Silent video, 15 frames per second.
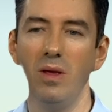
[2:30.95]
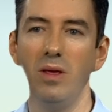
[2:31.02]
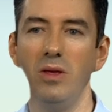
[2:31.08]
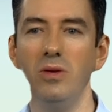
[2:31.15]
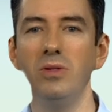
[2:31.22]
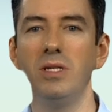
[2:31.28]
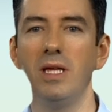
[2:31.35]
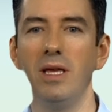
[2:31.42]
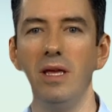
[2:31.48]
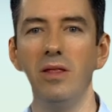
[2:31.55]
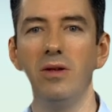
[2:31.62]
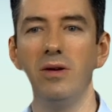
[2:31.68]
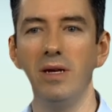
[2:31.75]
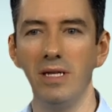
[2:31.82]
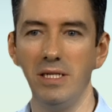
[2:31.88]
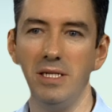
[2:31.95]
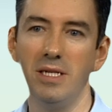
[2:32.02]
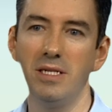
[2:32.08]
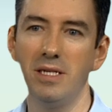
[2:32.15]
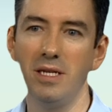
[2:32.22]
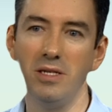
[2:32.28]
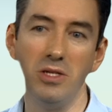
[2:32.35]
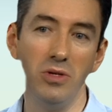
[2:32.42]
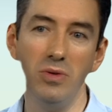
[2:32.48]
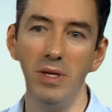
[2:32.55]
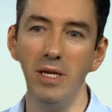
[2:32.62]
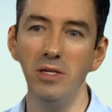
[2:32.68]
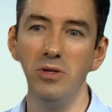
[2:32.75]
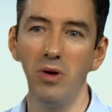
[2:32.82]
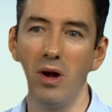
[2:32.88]
using either an existing
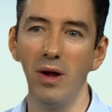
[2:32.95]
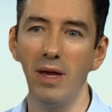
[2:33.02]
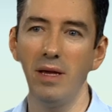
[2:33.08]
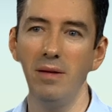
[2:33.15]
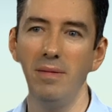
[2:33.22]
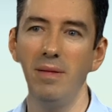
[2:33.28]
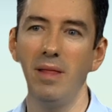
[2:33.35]
2D drawing